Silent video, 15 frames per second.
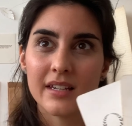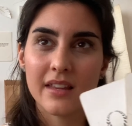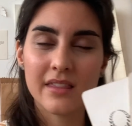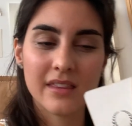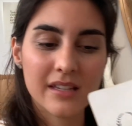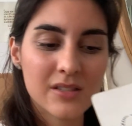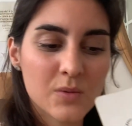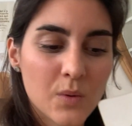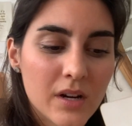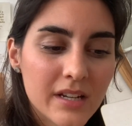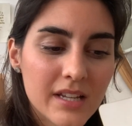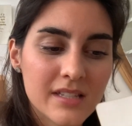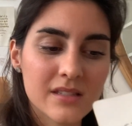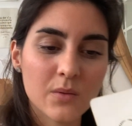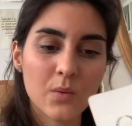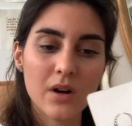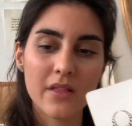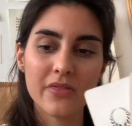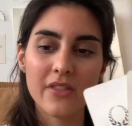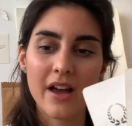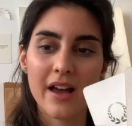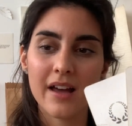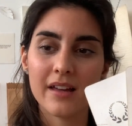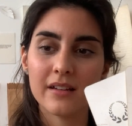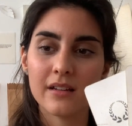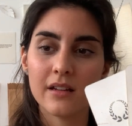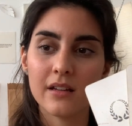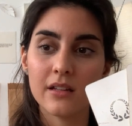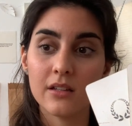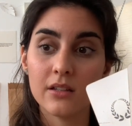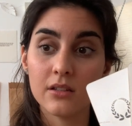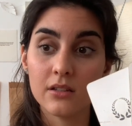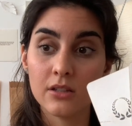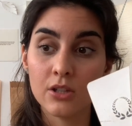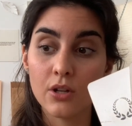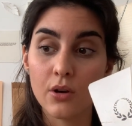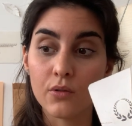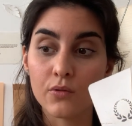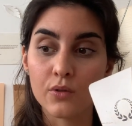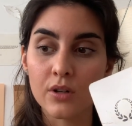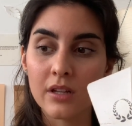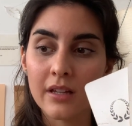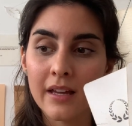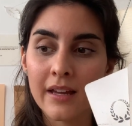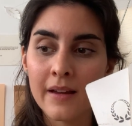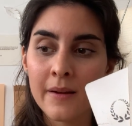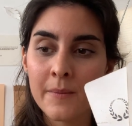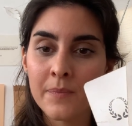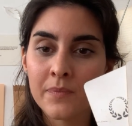This one is the one that, really